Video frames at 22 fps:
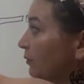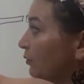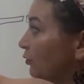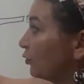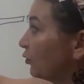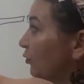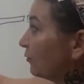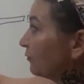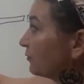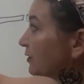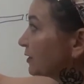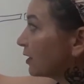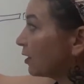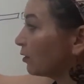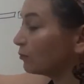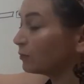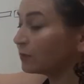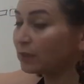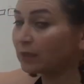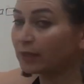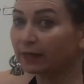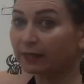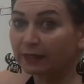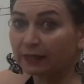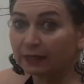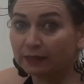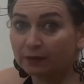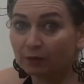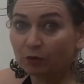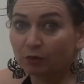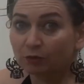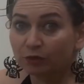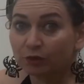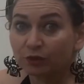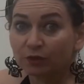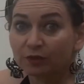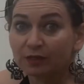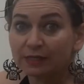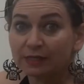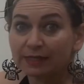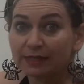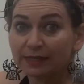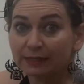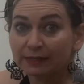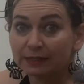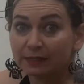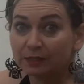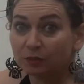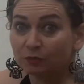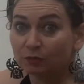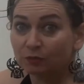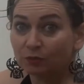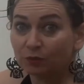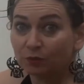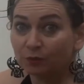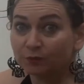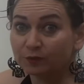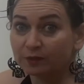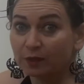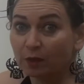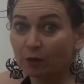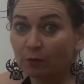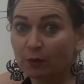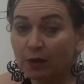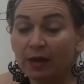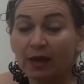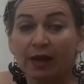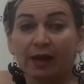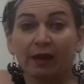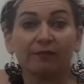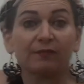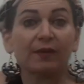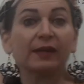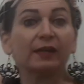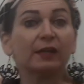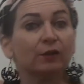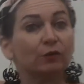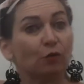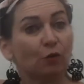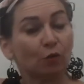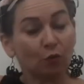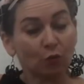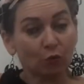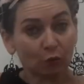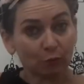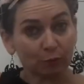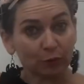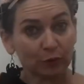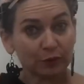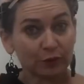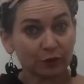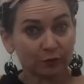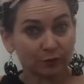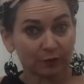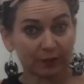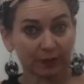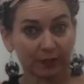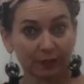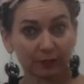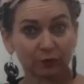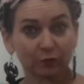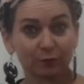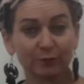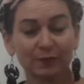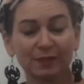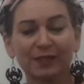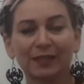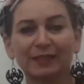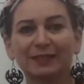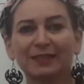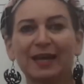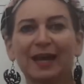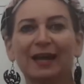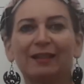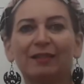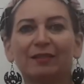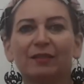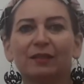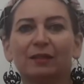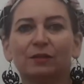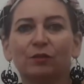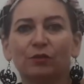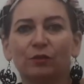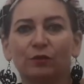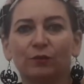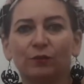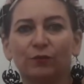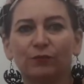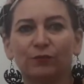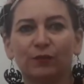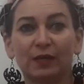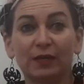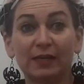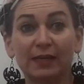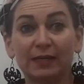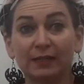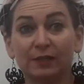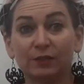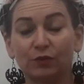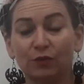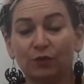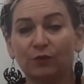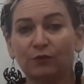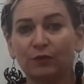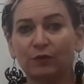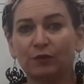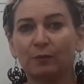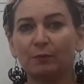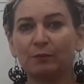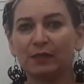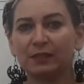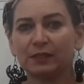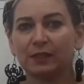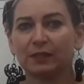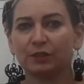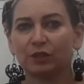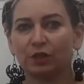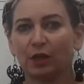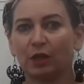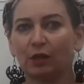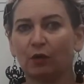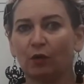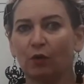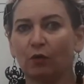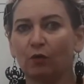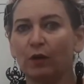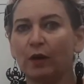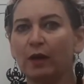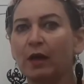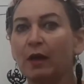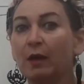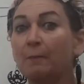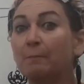nerve cells, can click onto the next nerve cell, and they can all produce signals that tell the next nerve in the message along,